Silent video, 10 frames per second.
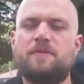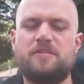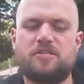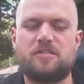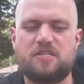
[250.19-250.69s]

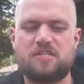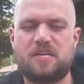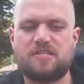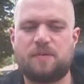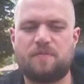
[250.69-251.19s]
position to
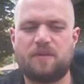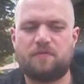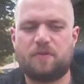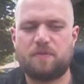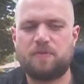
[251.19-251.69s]
say something
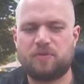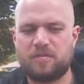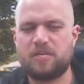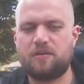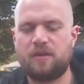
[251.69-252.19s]
and for other people to
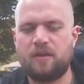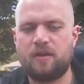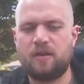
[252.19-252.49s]
hear it,